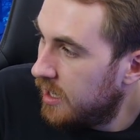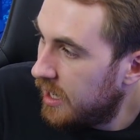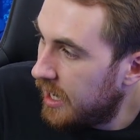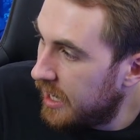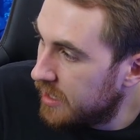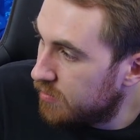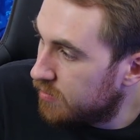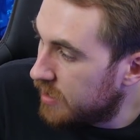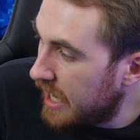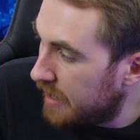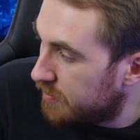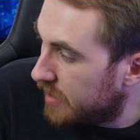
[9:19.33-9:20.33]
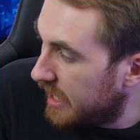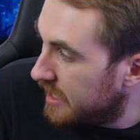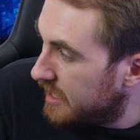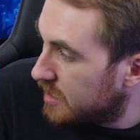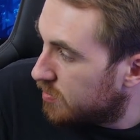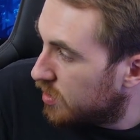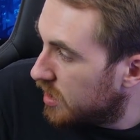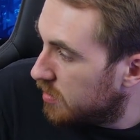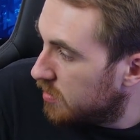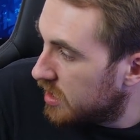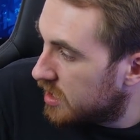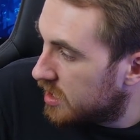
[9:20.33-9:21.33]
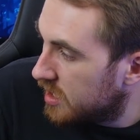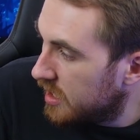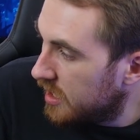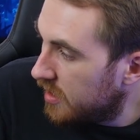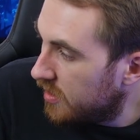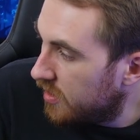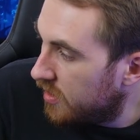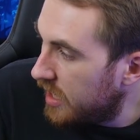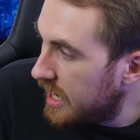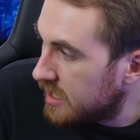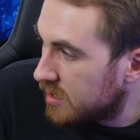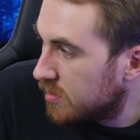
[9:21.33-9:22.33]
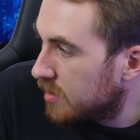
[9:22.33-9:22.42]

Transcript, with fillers: And yeah, that is pretty much that.